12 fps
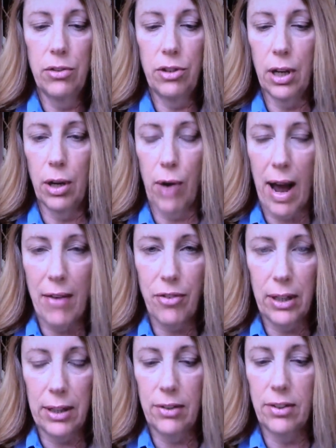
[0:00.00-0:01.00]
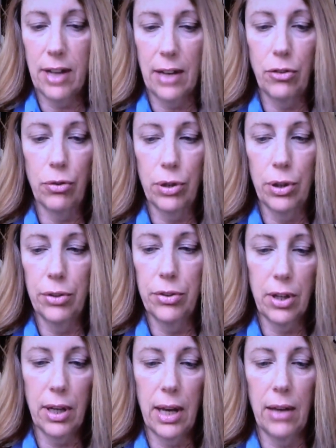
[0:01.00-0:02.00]
geographically central
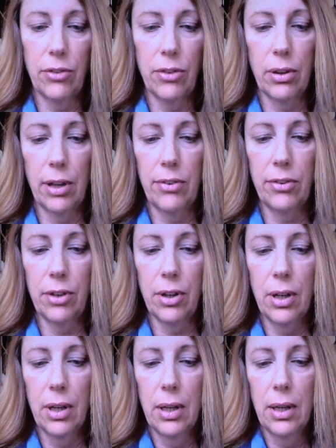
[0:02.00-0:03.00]
to the cancer cluster,